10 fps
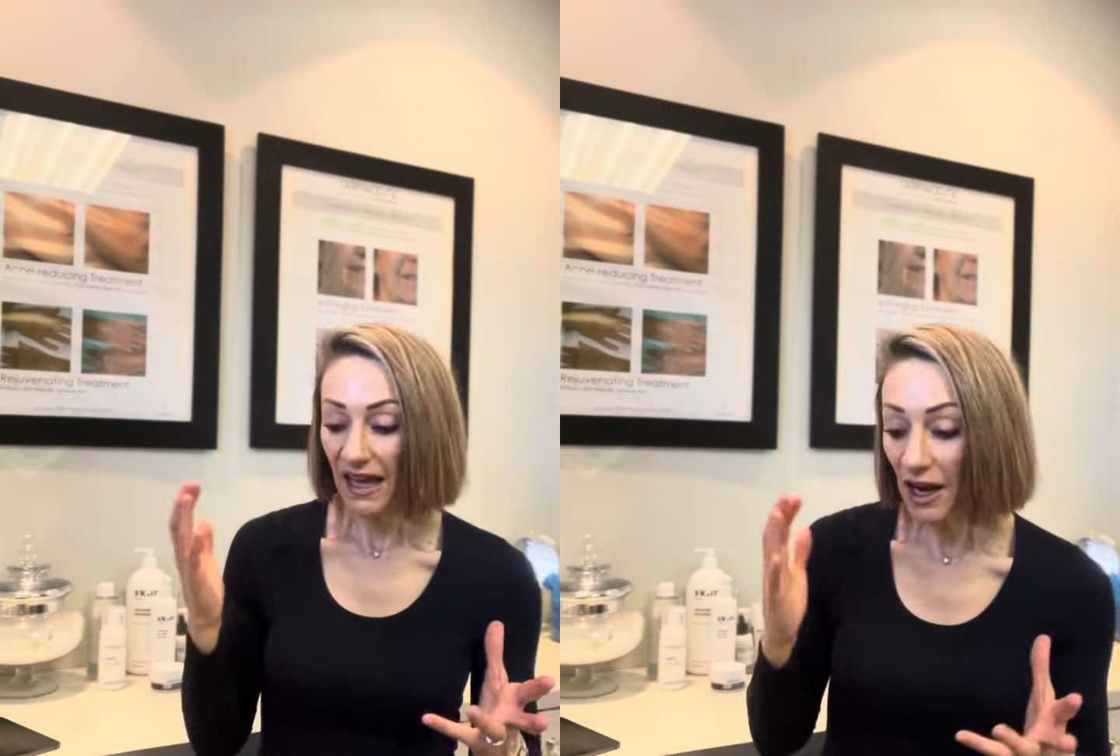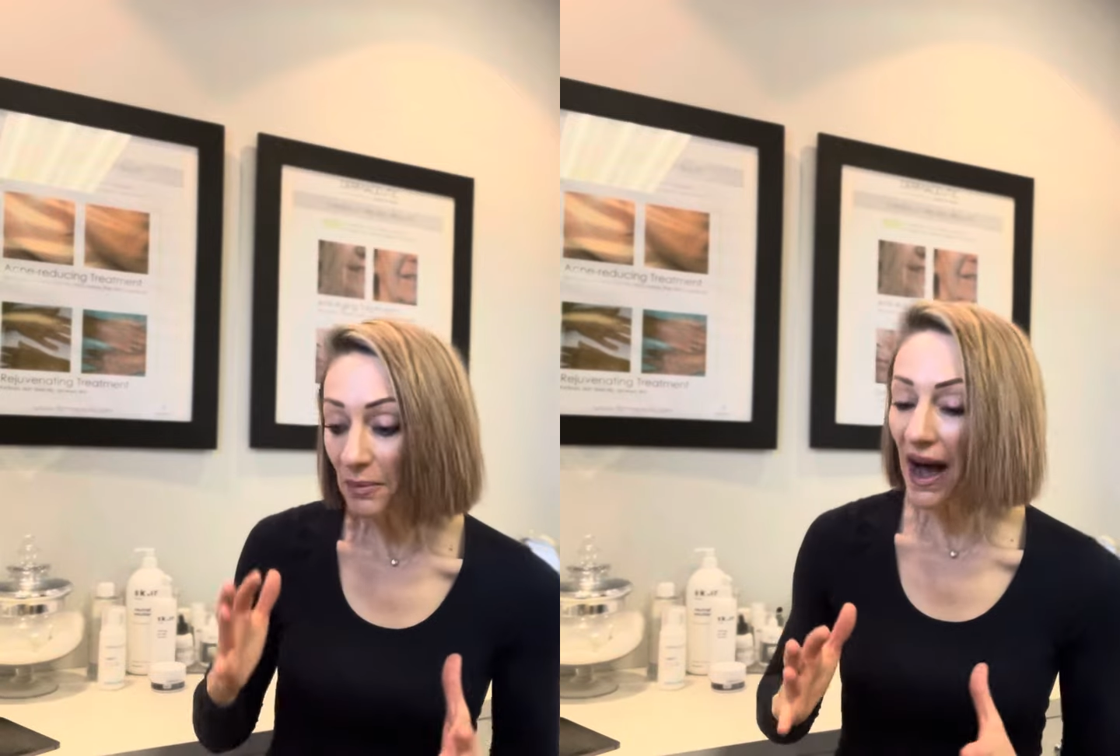
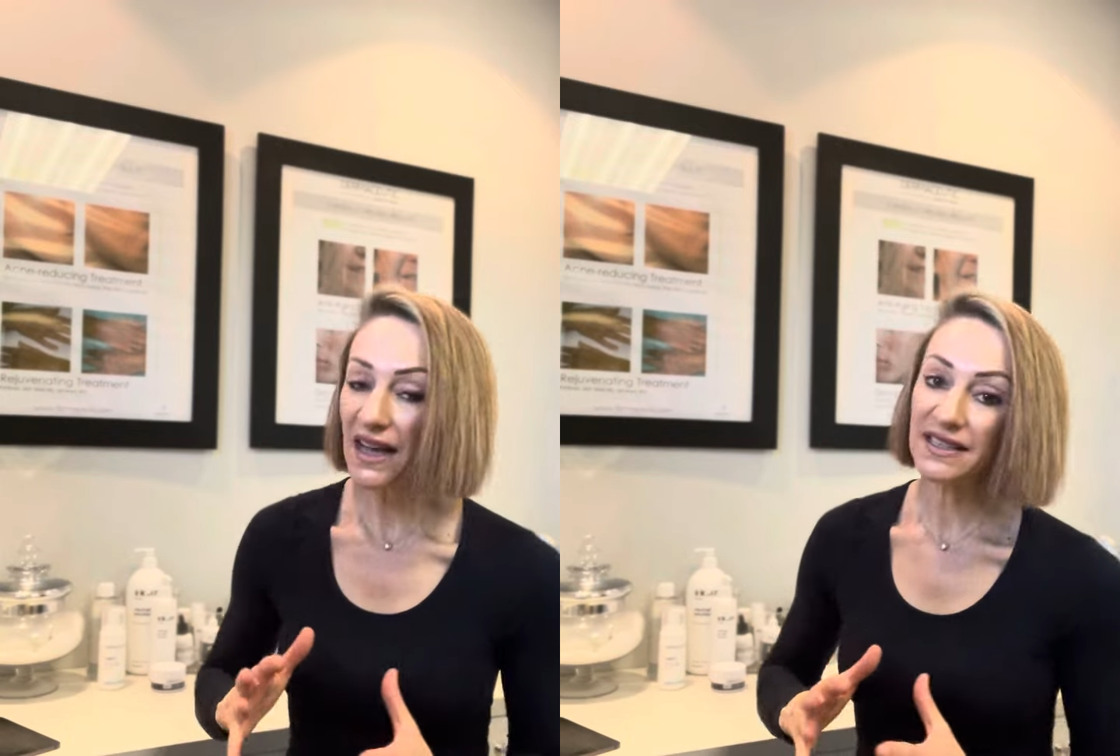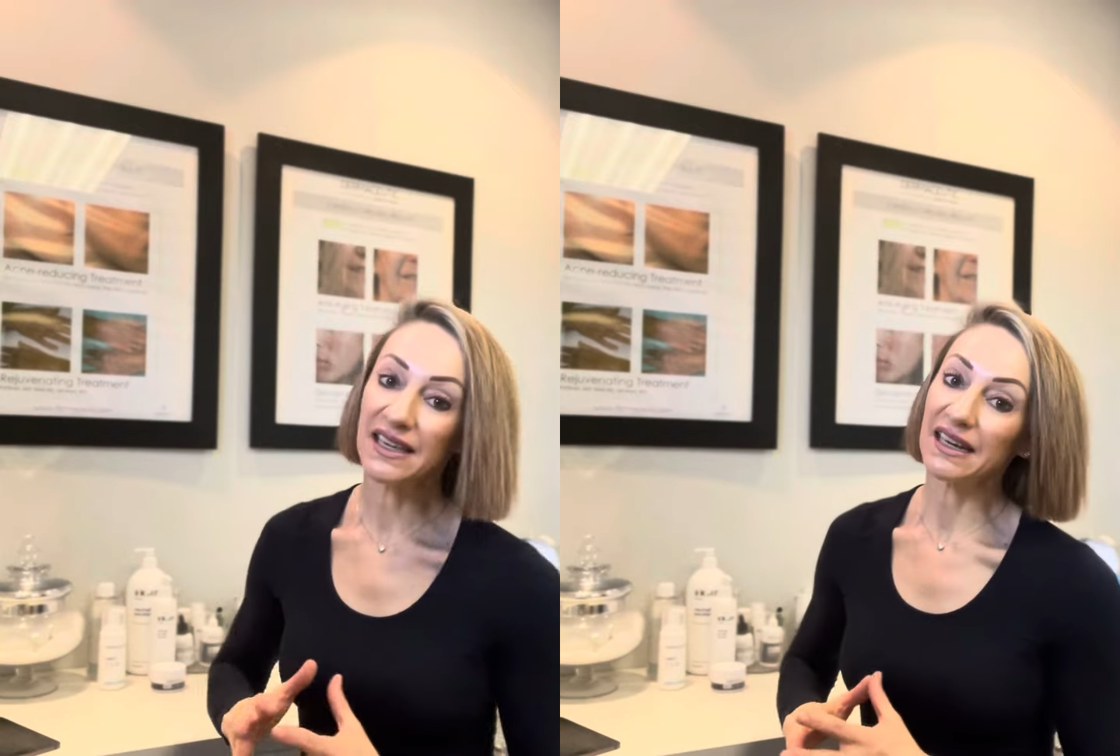Now my
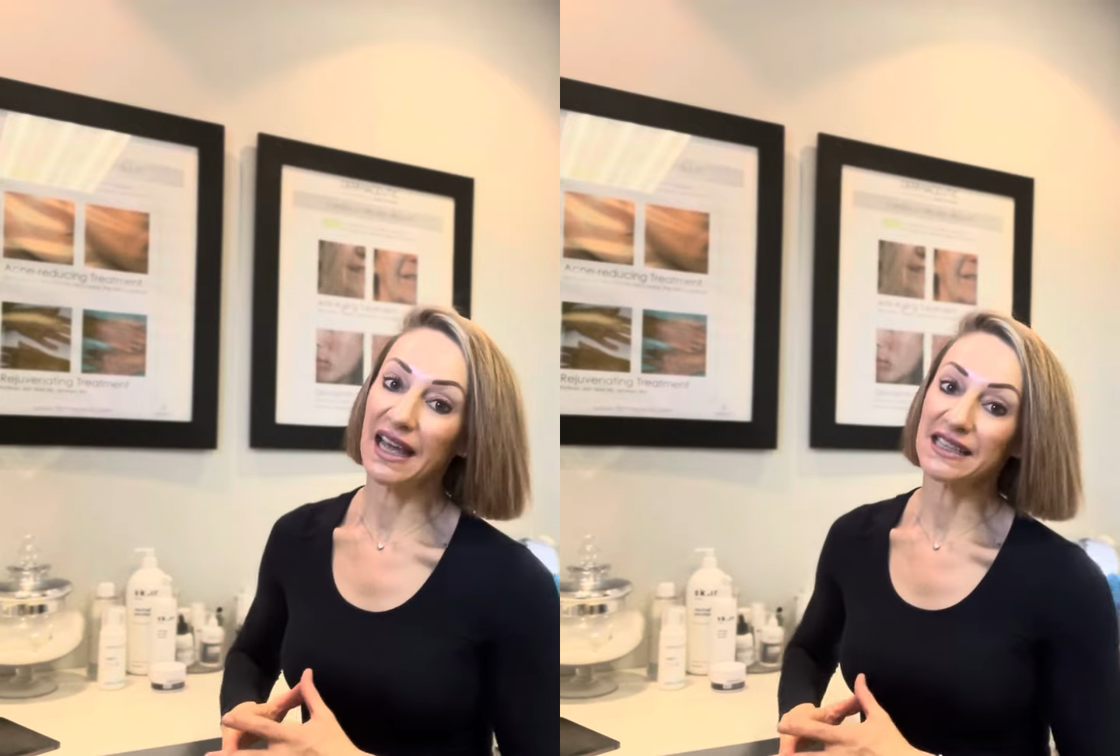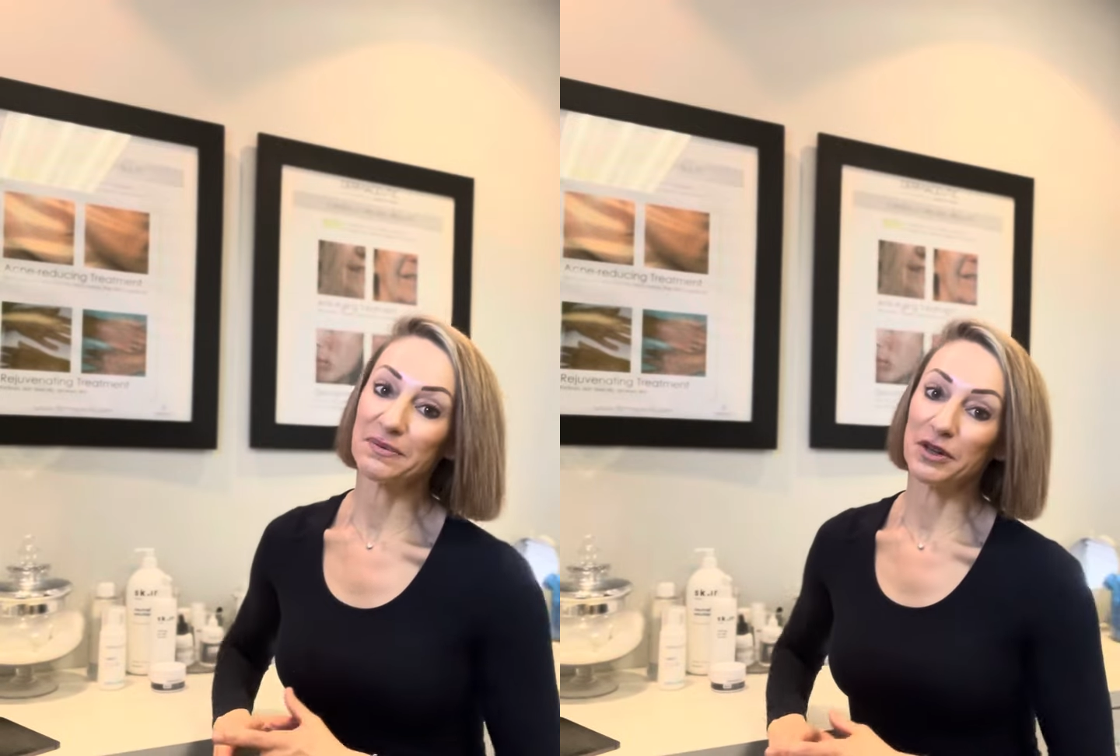skin
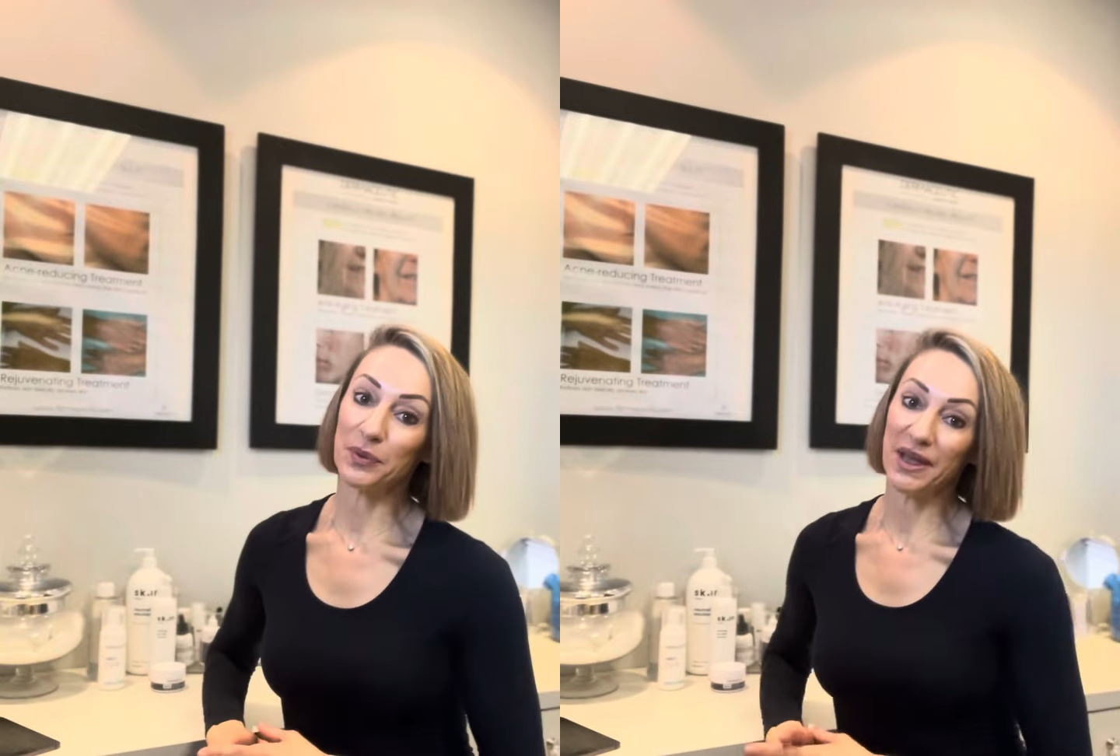gets a bit